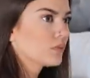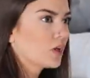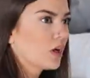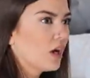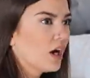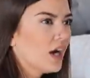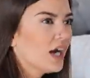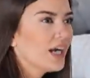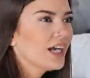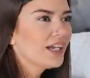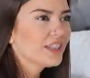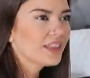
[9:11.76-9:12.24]

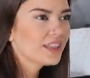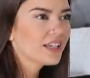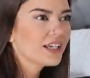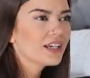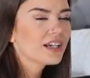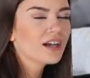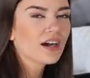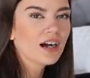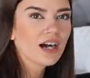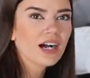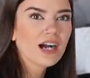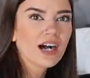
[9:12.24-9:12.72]
suit the
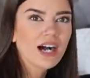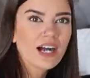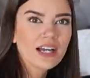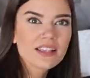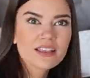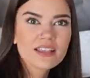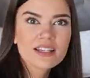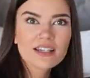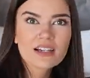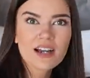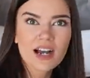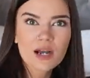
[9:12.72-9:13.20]
short
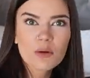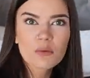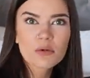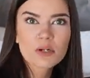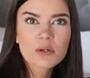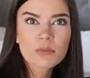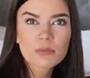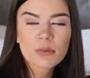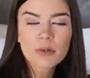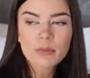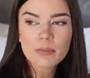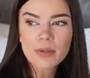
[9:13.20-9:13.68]
hair.
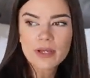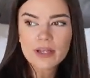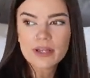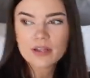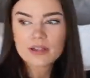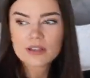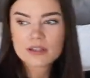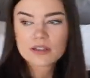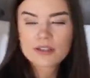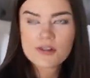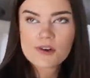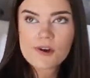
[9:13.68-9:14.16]
Although
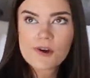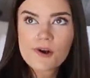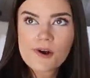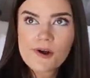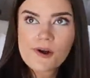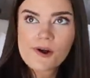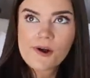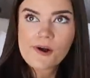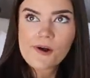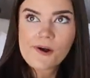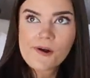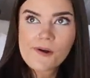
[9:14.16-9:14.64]
it's quite a
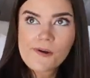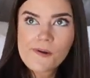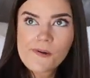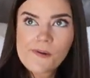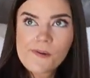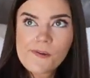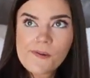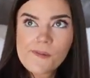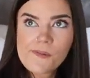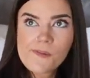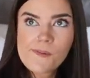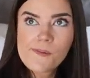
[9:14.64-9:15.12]
nice length right
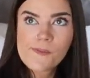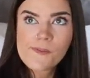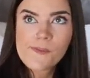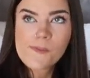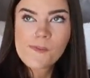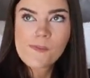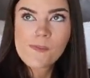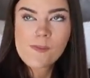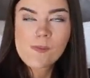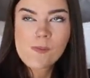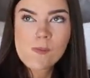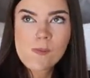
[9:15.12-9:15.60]
now, it's like a
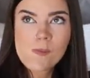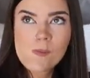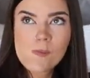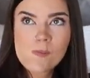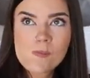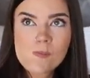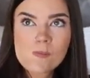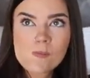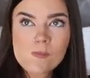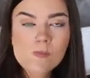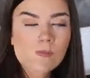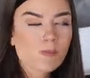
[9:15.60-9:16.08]

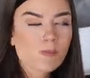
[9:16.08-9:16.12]
lob.